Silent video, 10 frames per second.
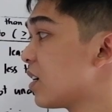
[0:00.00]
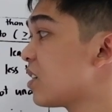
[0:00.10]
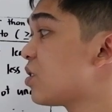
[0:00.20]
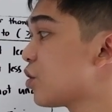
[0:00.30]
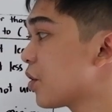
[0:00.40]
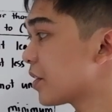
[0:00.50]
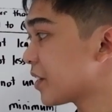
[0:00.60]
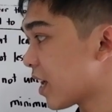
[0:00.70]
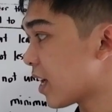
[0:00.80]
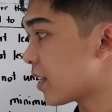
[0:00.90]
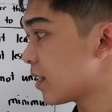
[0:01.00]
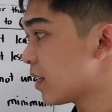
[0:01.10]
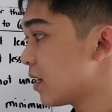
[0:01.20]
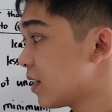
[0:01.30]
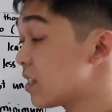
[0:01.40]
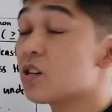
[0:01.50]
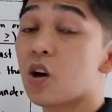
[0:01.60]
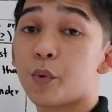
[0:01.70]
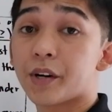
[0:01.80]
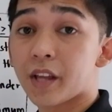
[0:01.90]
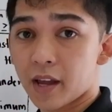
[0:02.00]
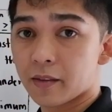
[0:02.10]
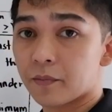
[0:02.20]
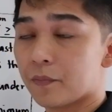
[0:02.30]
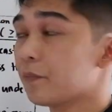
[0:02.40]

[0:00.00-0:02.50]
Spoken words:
is shorter than, is lower than.